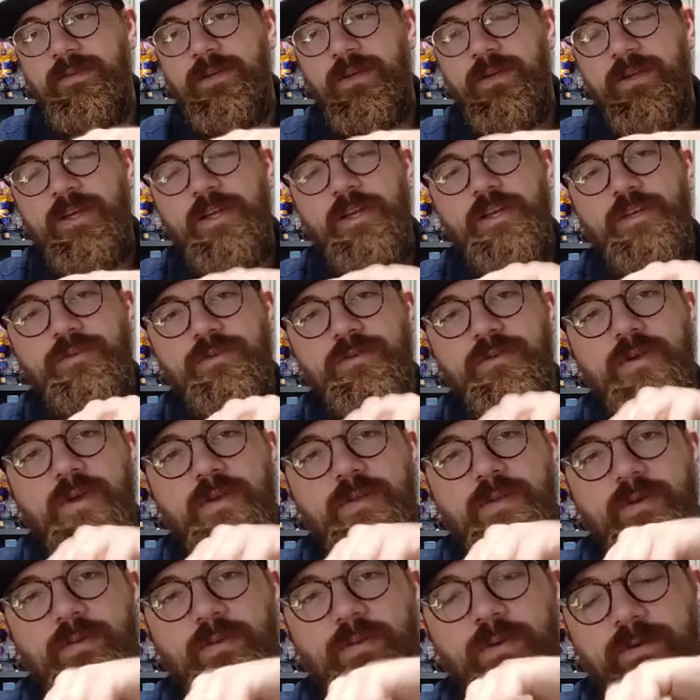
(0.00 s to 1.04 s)
occasionally you'll
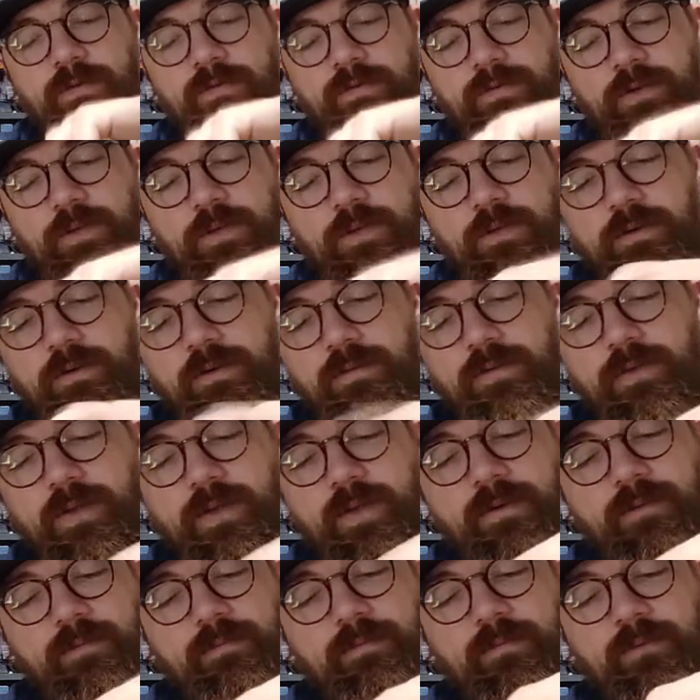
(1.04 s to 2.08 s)
have that one figure
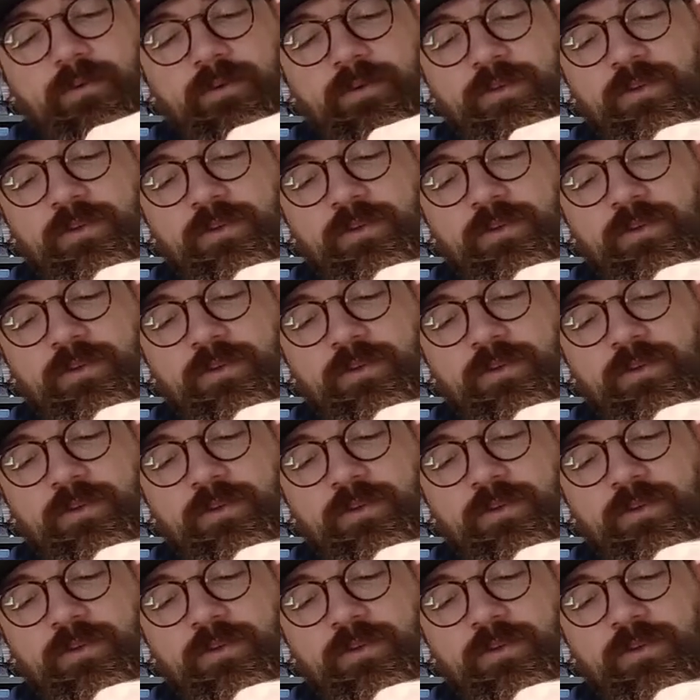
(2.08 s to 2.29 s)
that for